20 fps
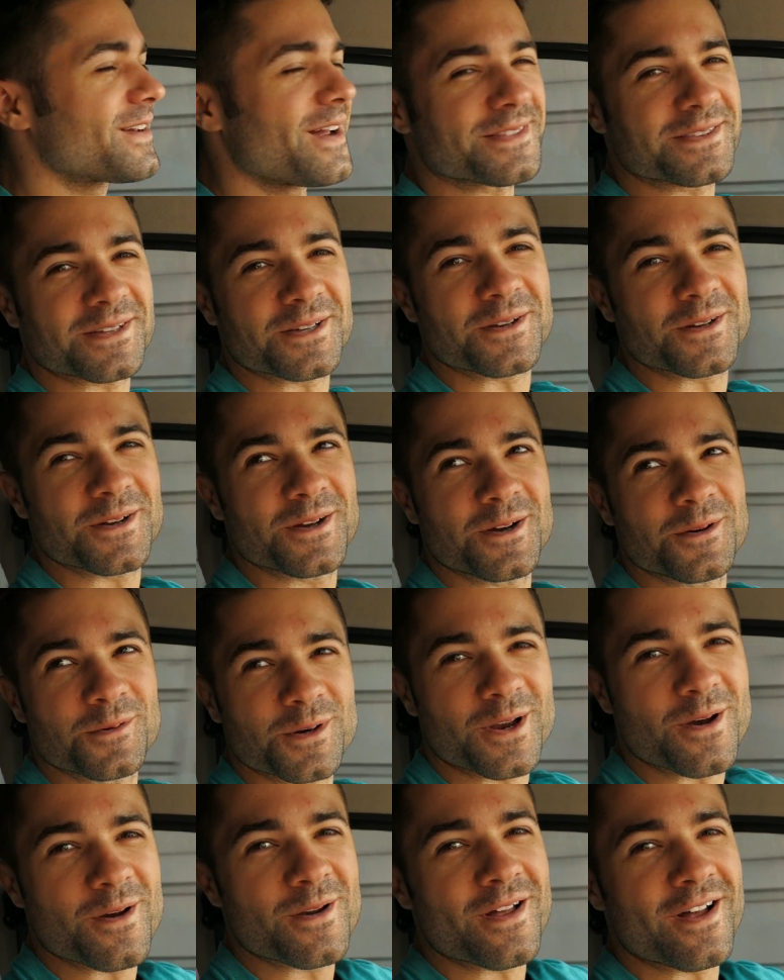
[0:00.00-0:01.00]
Got the crew,
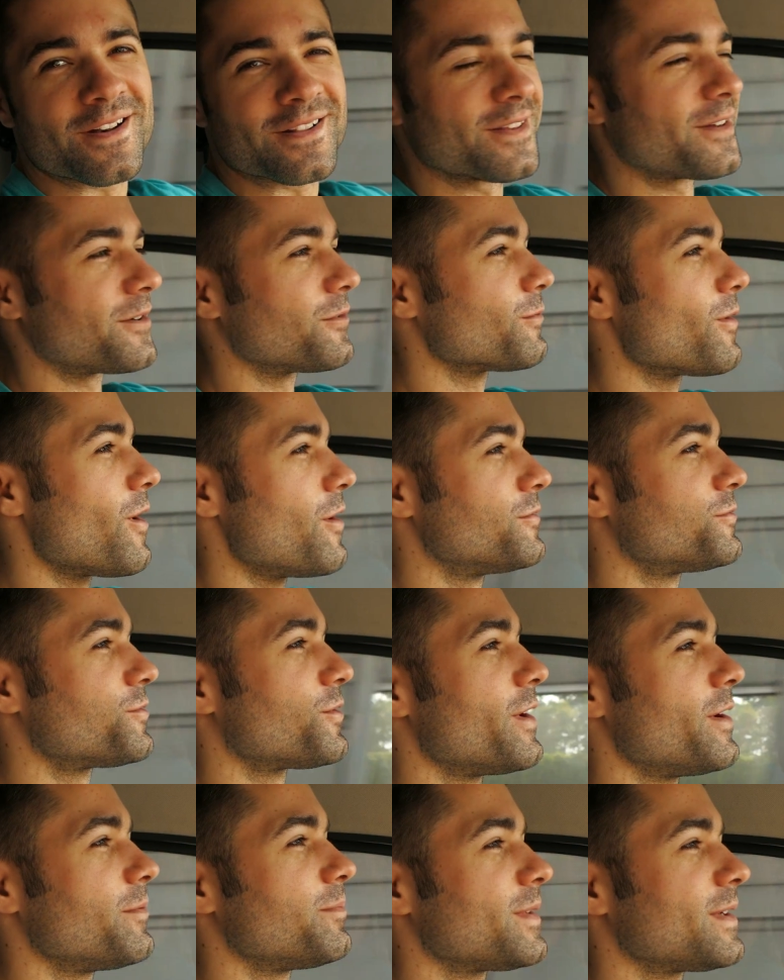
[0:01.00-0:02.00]
we're going on a little road
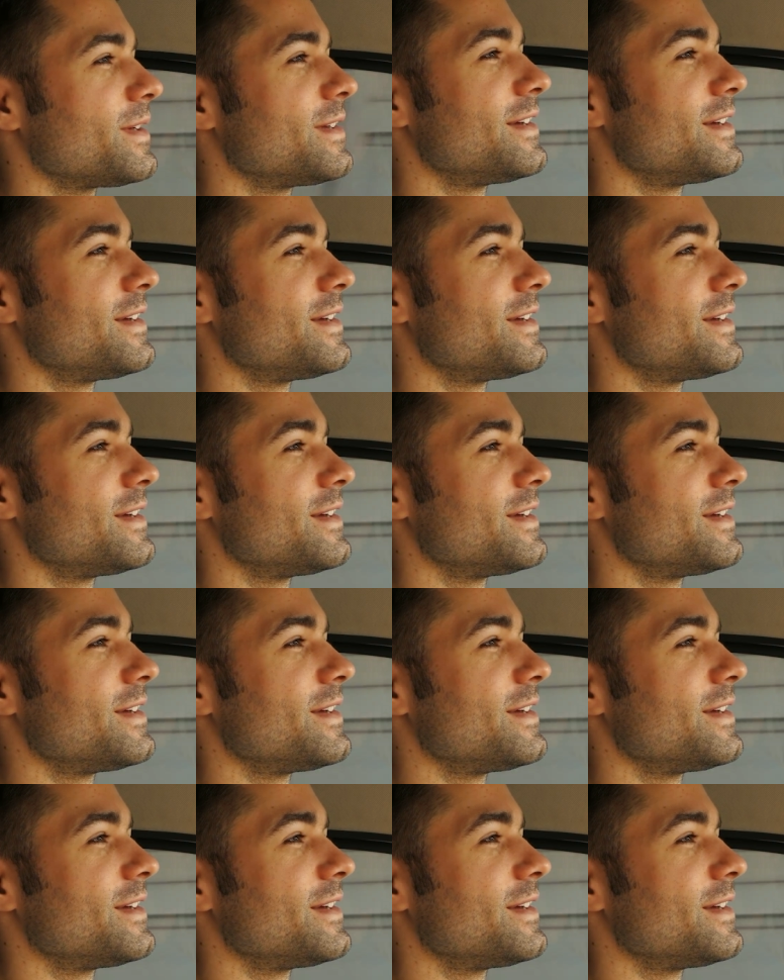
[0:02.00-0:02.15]
trip.